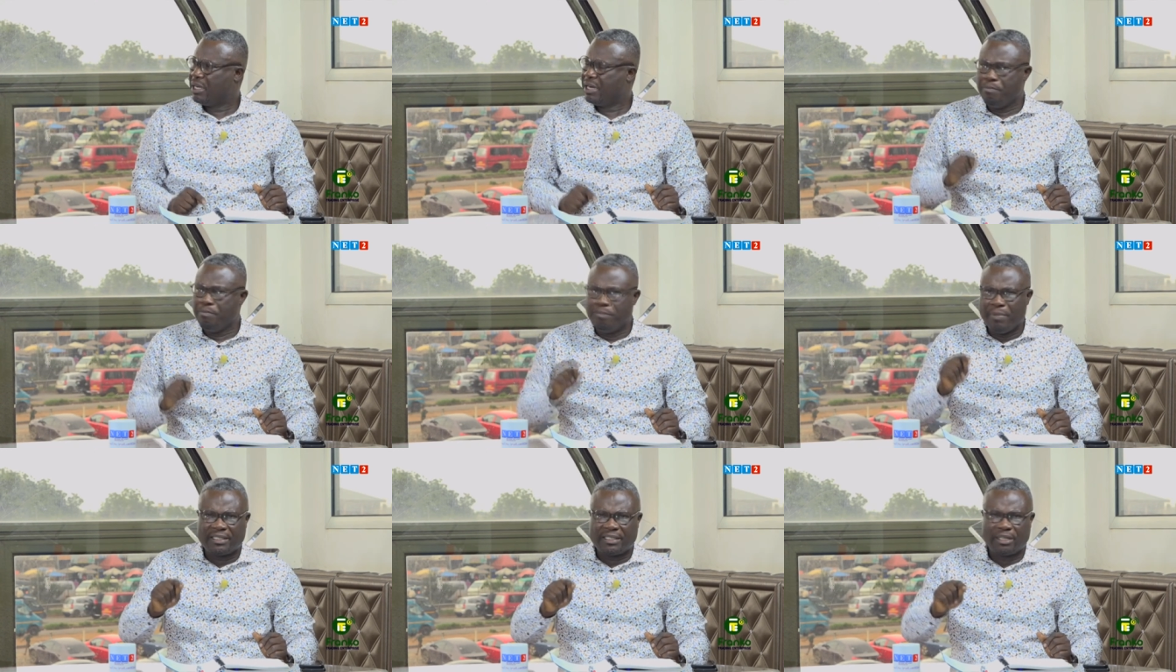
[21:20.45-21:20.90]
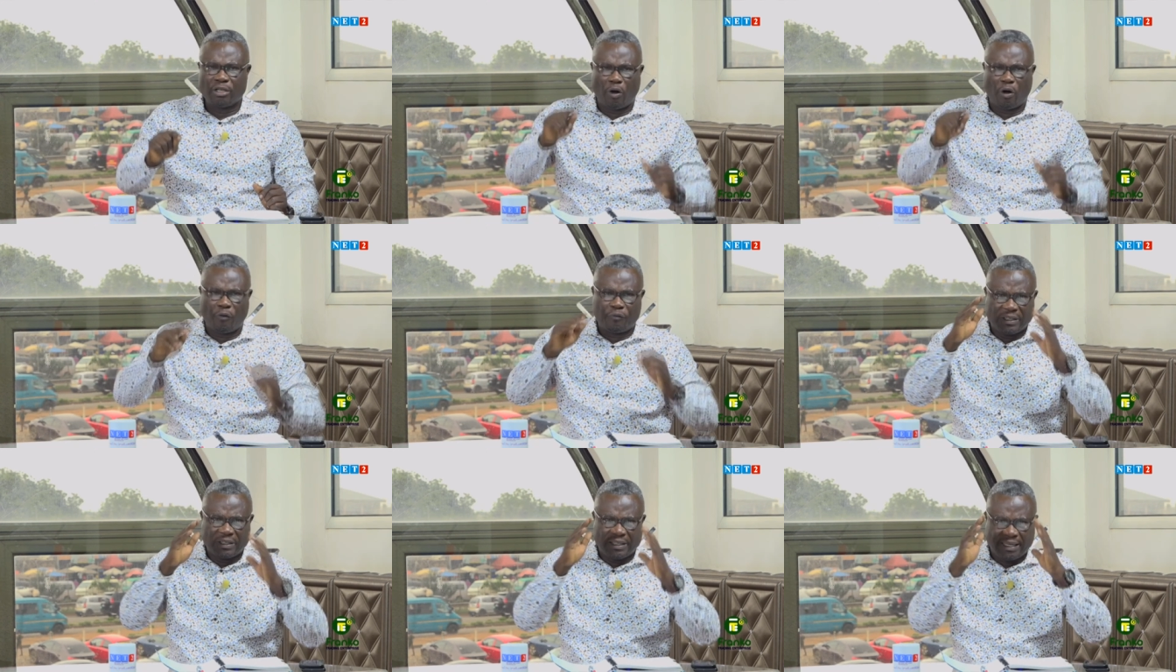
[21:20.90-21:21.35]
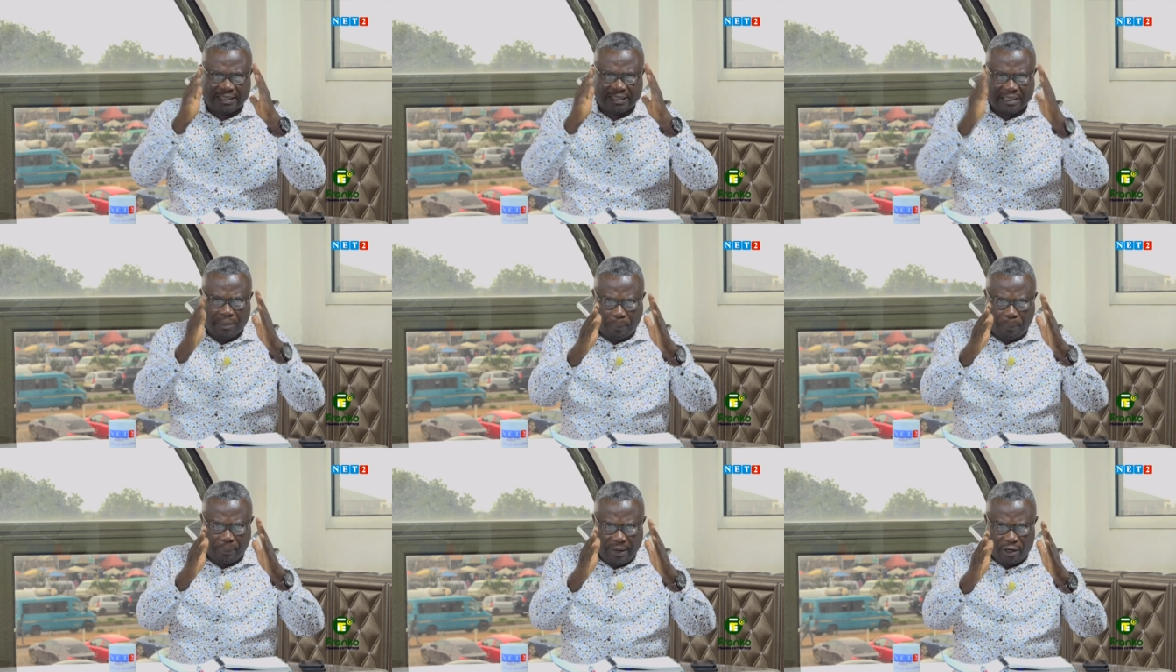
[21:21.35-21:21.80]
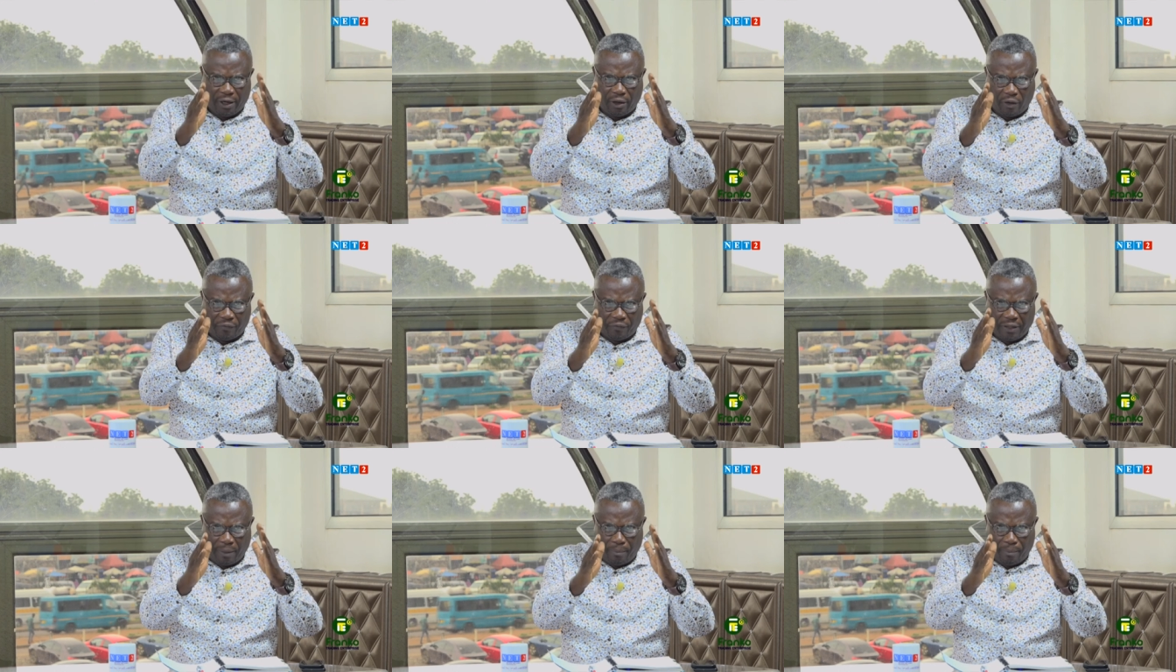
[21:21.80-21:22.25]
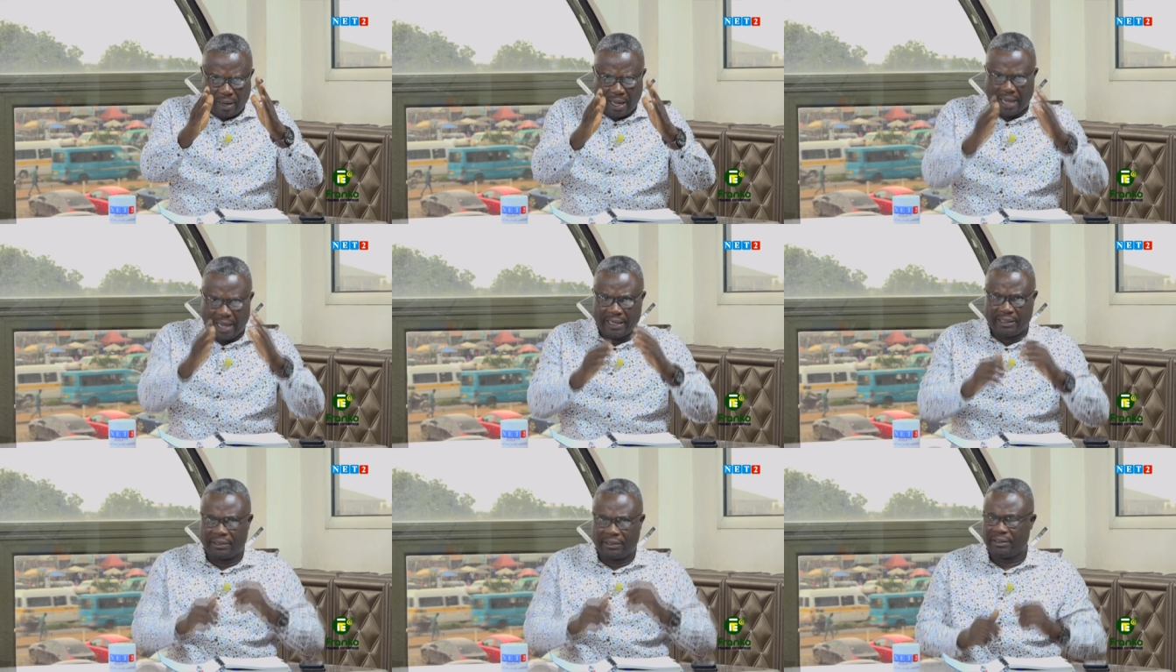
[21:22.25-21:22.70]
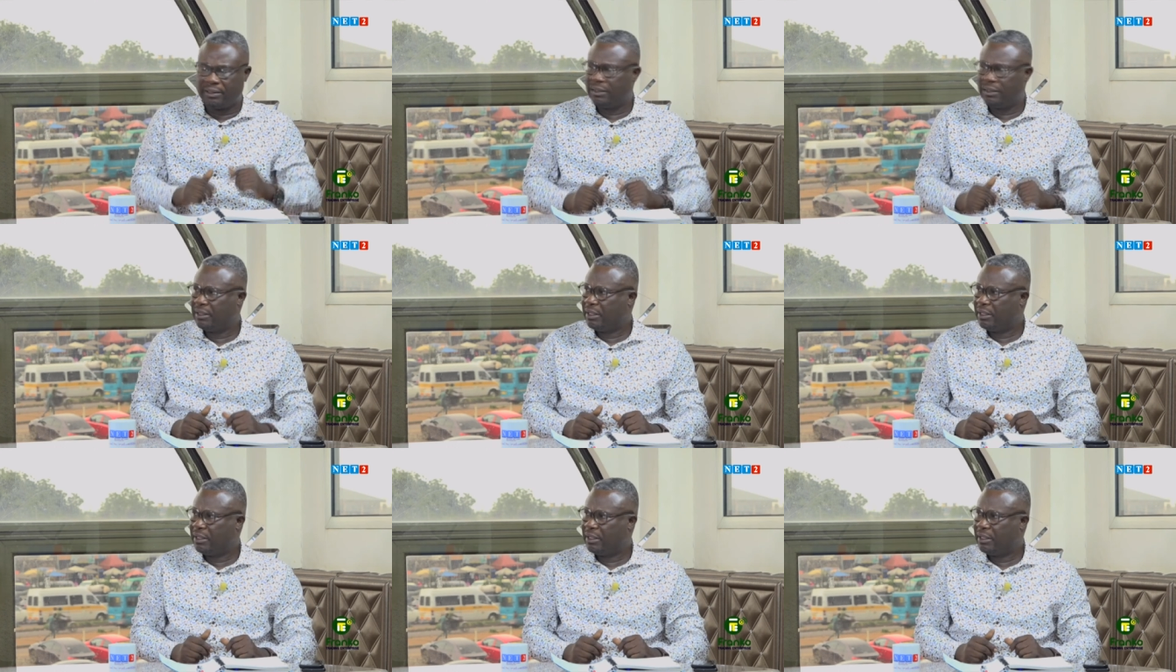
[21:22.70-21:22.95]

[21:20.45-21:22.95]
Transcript: the message of discipline of the mind,